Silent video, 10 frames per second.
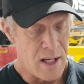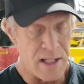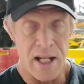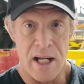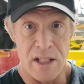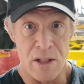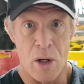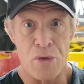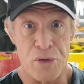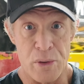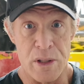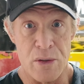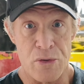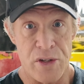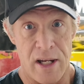And then I also
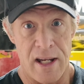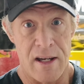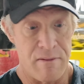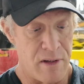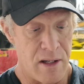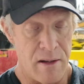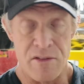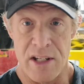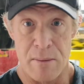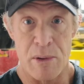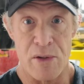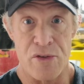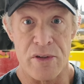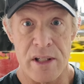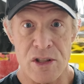I have a damper
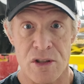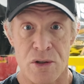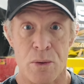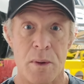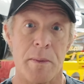installation tool.